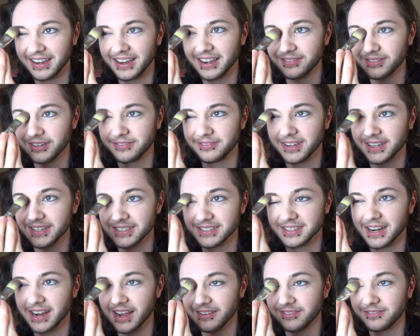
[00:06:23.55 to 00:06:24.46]
I have a face
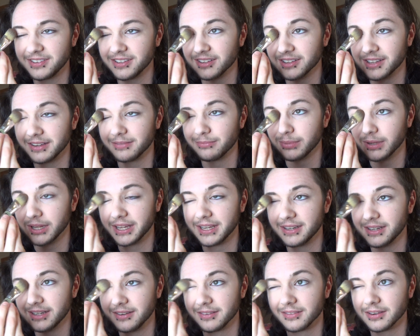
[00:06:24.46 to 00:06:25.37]
that I feel can
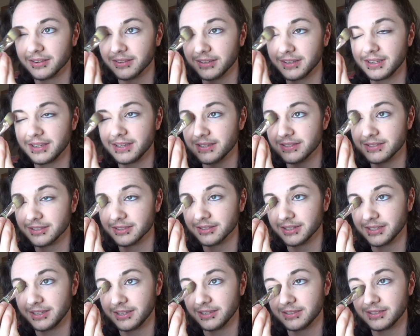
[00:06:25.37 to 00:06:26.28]
blend in really
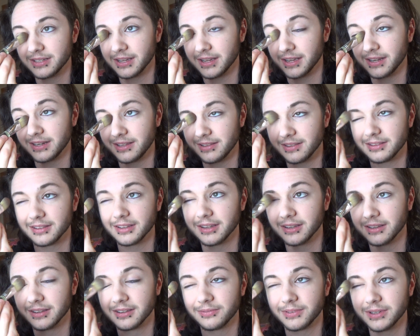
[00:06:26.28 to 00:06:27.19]
easily to
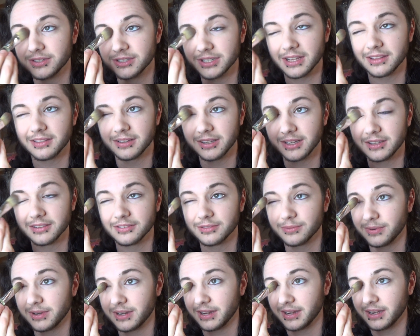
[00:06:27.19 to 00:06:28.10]
anything, which I think is
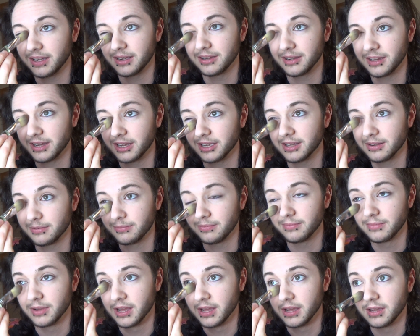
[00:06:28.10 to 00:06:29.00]
why I
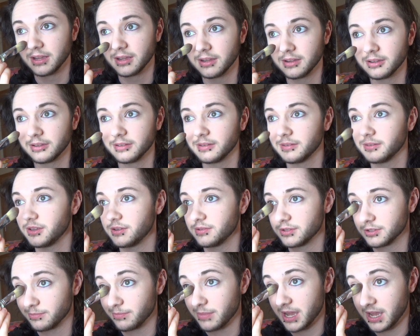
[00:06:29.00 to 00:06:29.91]
can
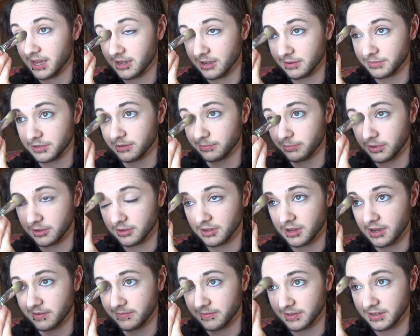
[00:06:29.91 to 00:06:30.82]
use makeup to pull
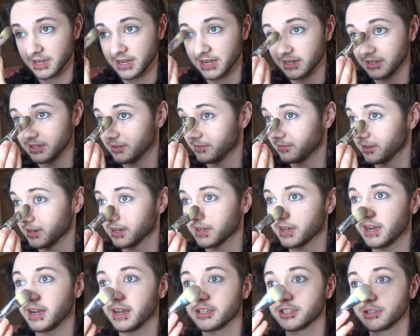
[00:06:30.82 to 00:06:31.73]
off a lot of different
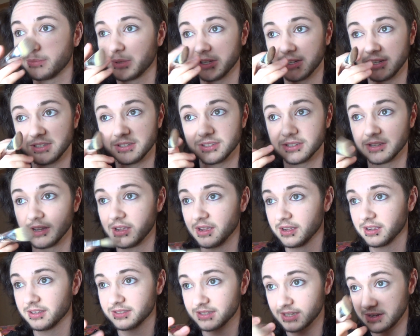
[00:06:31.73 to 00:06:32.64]
cosplays,
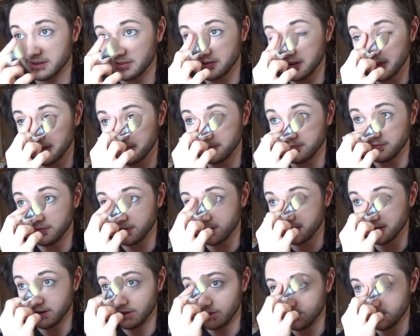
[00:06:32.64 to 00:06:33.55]
because I don't have a
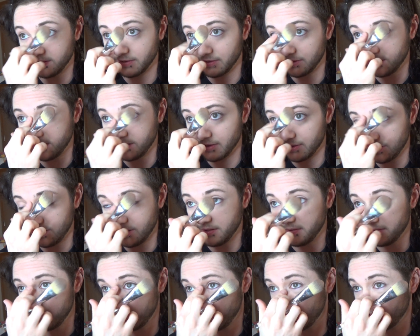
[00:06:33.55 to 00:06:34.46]
very
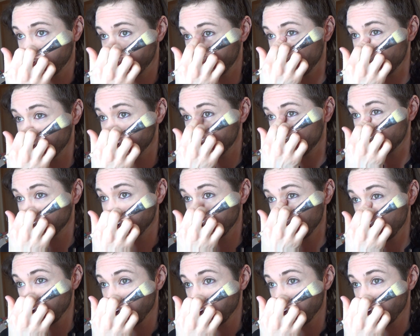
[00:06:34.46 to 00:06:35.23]
unique face.